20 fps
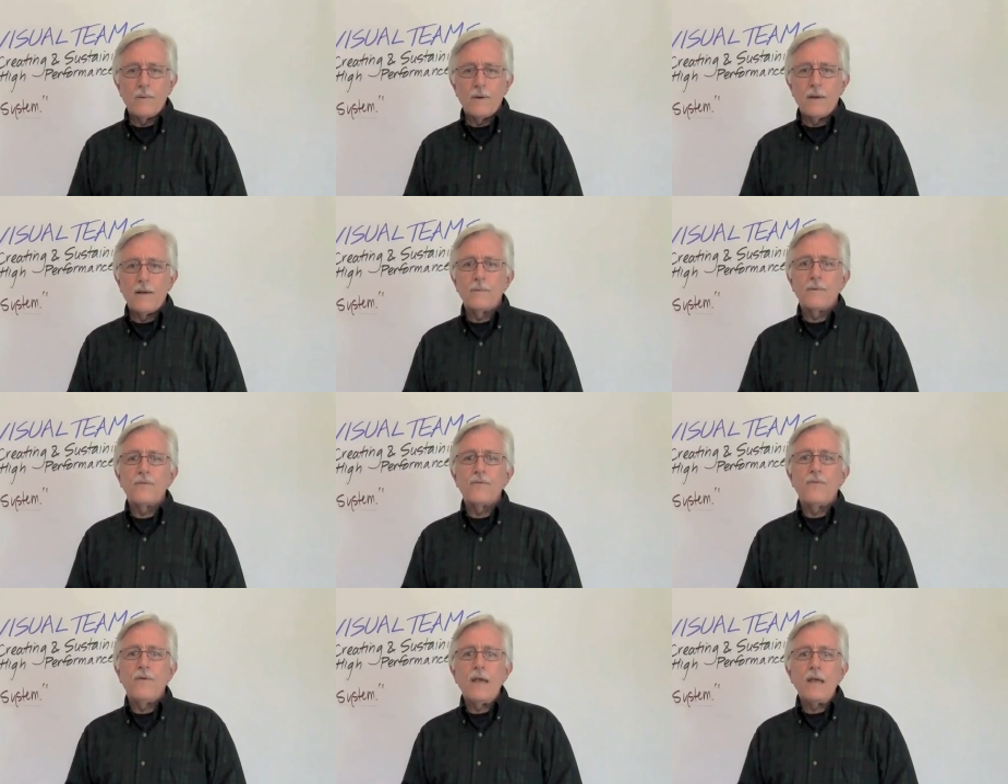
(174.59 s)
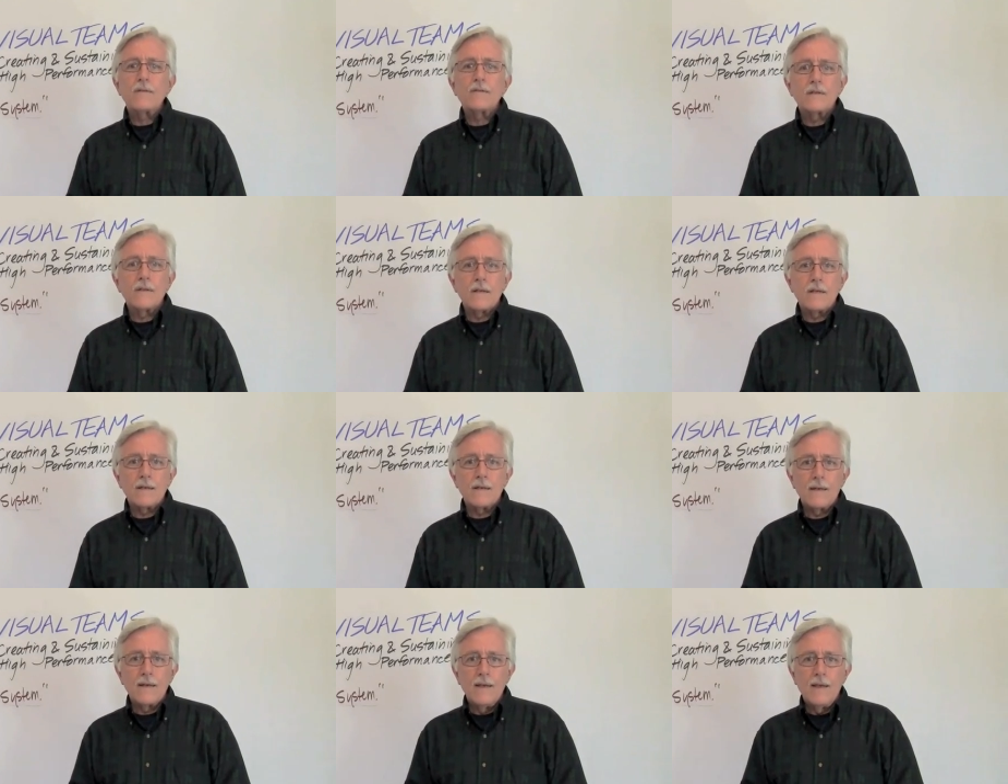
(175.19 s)
And I was
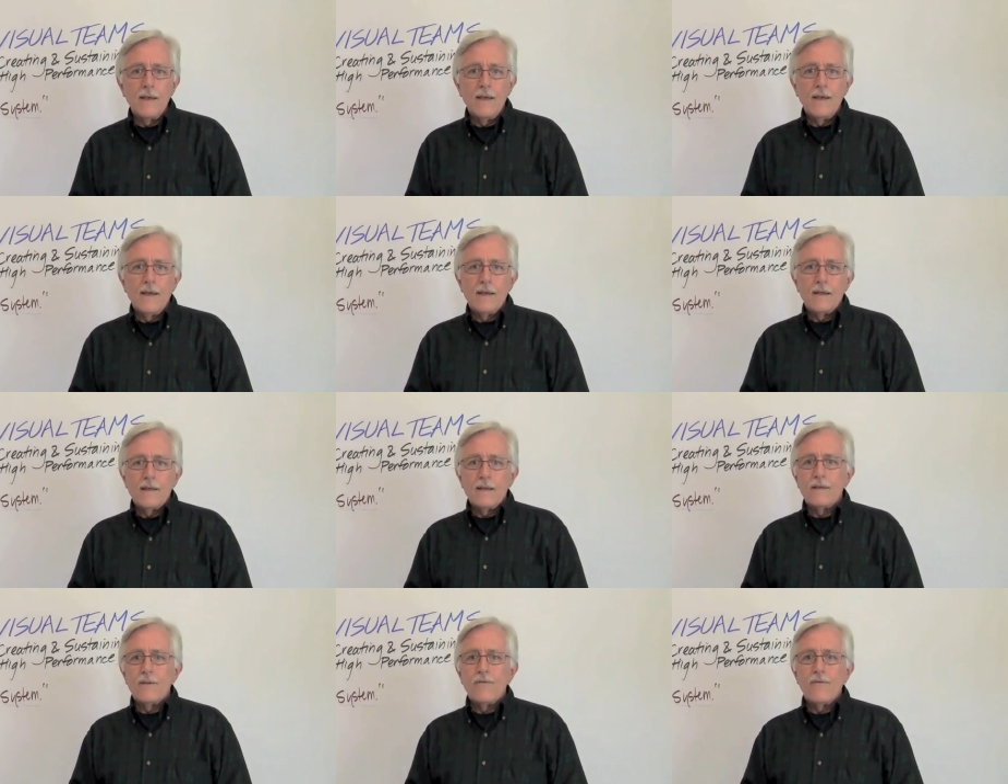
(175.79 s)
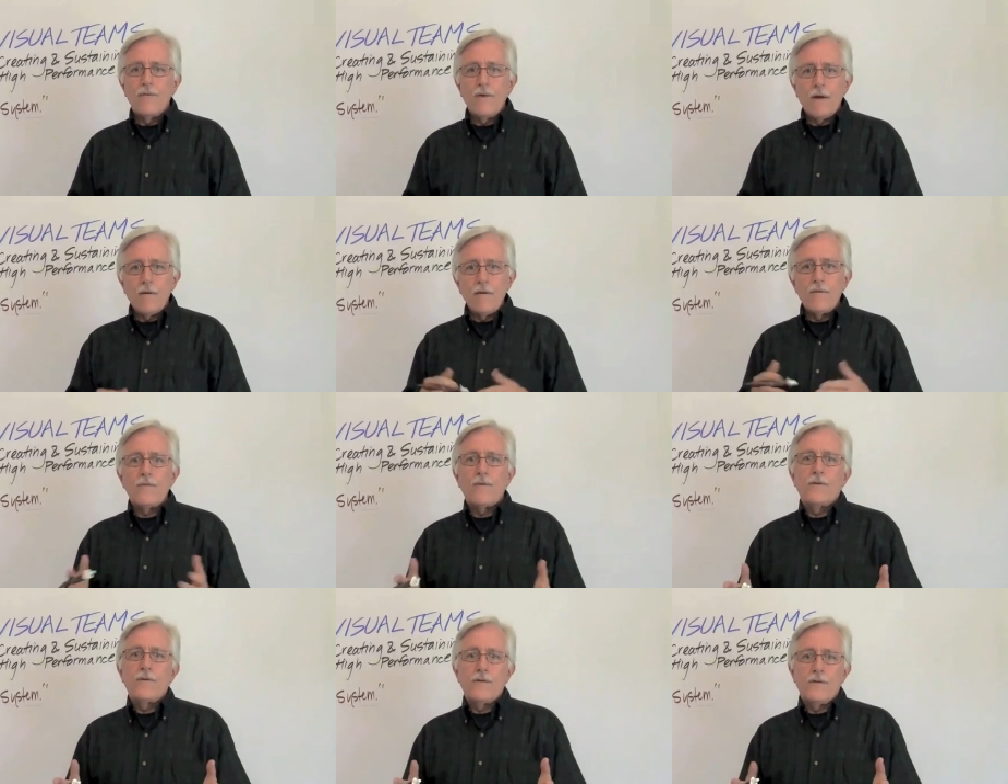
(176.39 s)
fascinated that the very
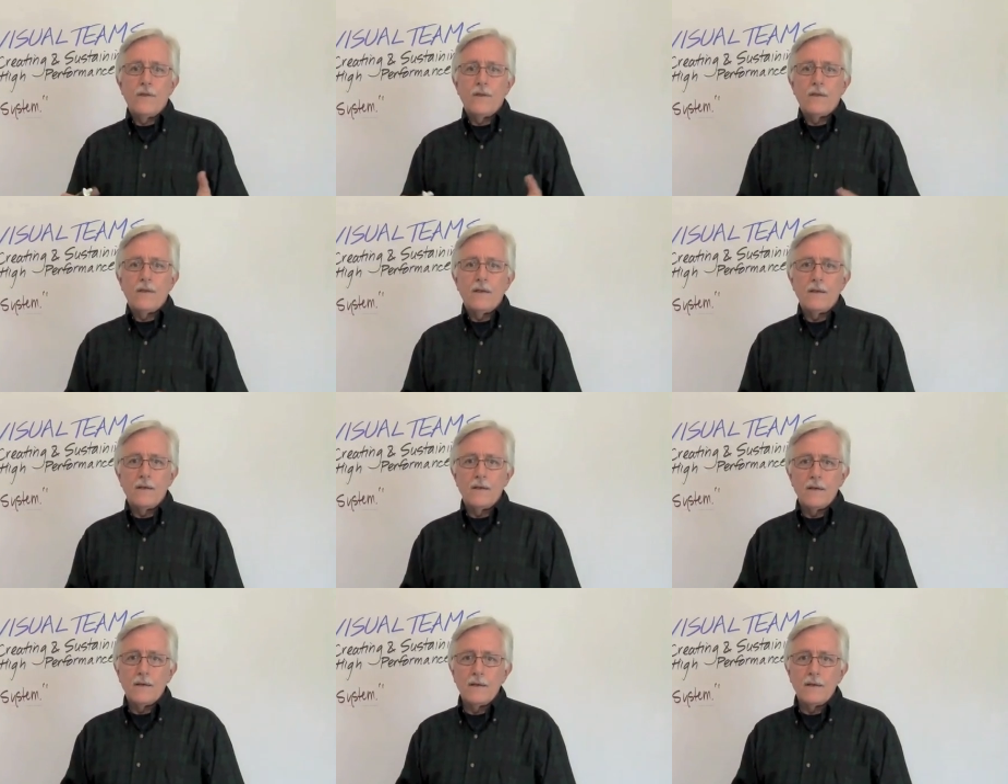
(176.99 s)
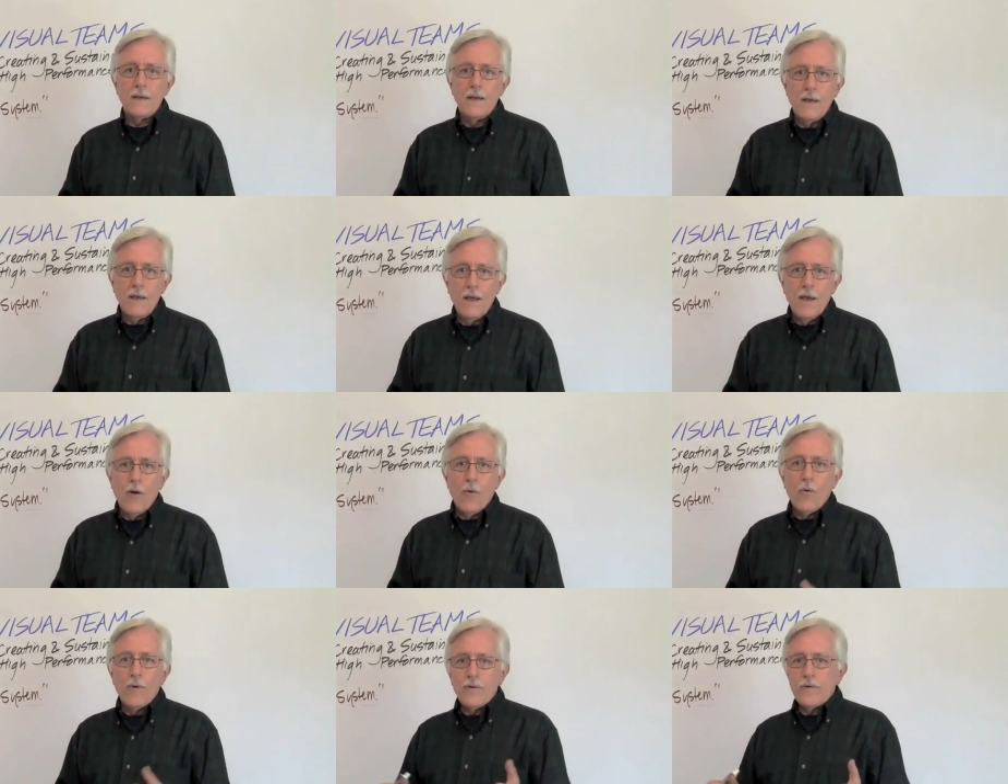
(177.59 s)
first thing they did
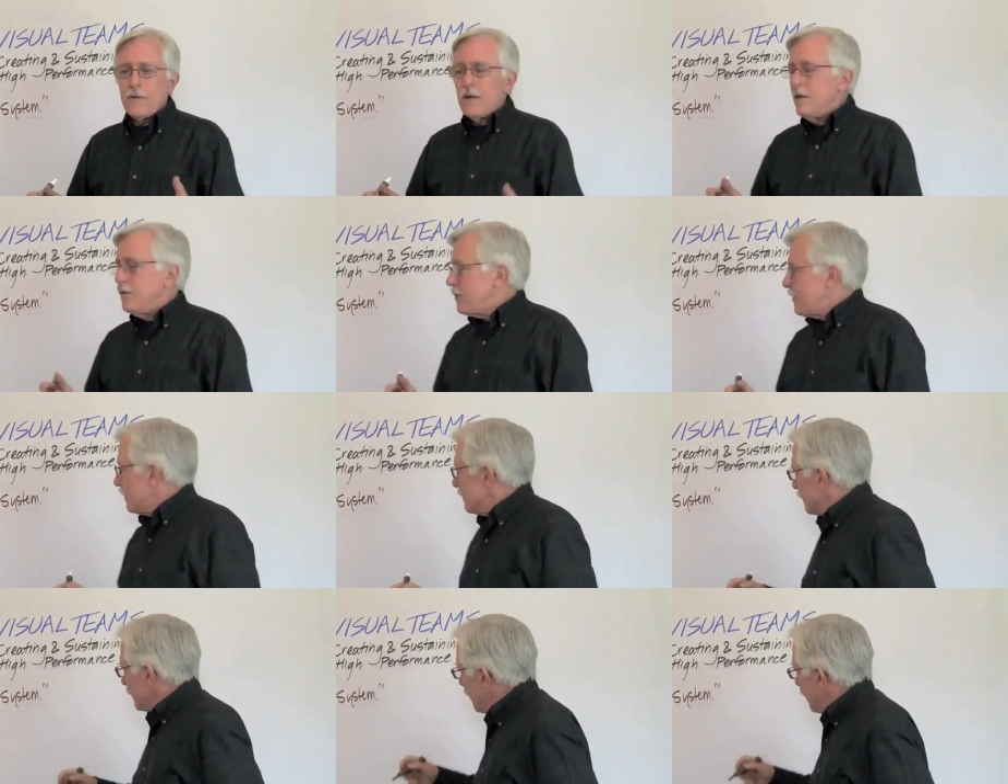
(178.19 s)
was teach us